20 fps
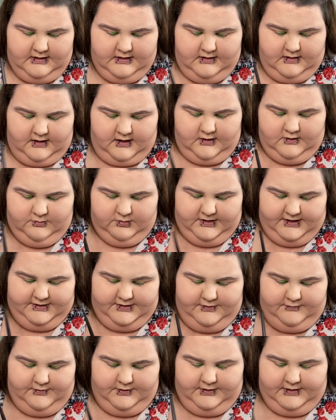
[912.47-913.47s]
It'll blend
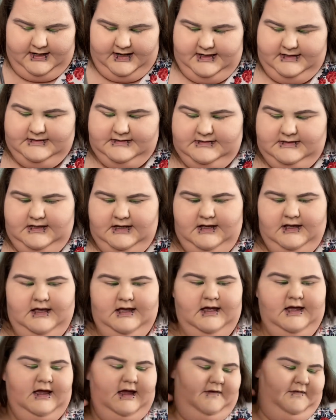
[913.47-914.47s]
in real nice.
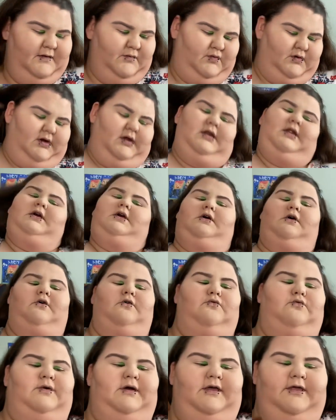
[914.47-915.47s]
And then we're gonna go
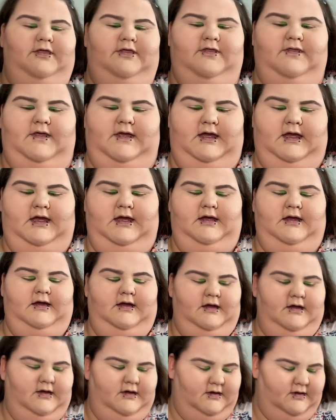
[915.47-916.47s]
with the
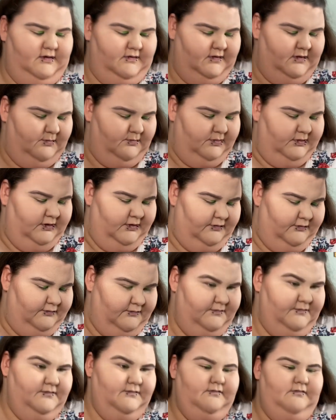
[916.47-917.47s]
the blue.
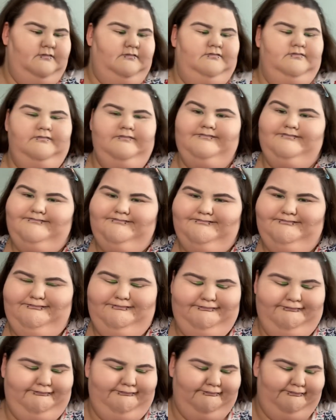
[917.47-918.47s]

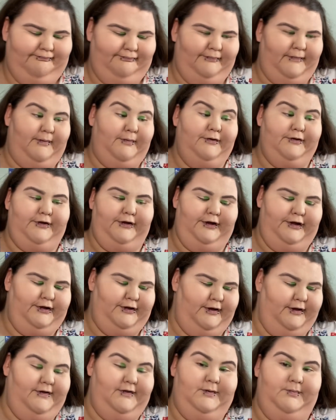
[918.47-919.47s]
I'm just gonna show
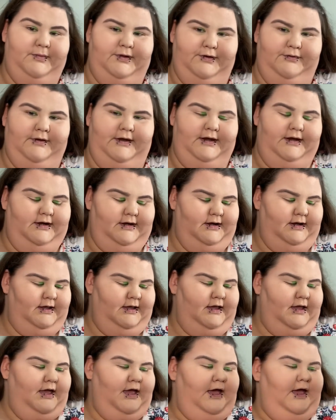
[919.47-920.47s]
you the blue here.
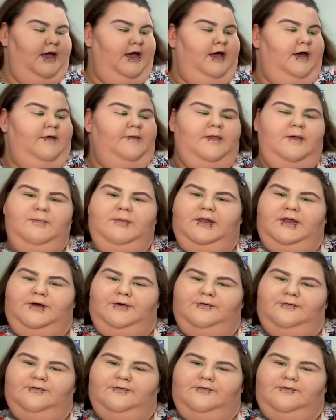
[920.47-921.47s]
The
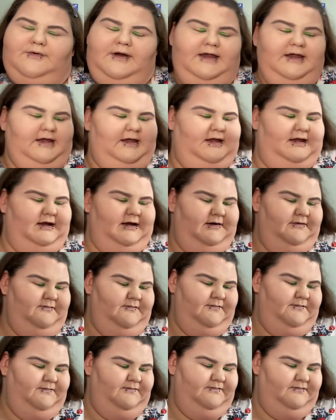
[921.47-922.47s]
blue right here.
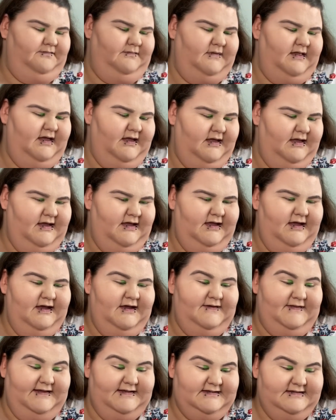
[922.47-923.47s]

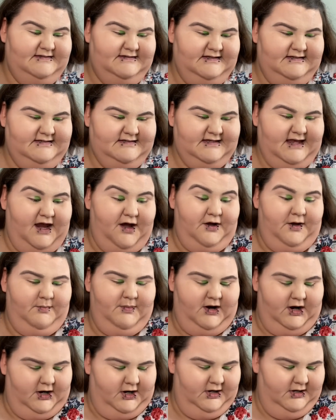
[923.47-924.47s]
This is the scary
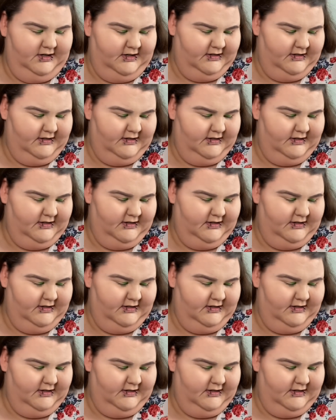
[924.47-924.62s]
part.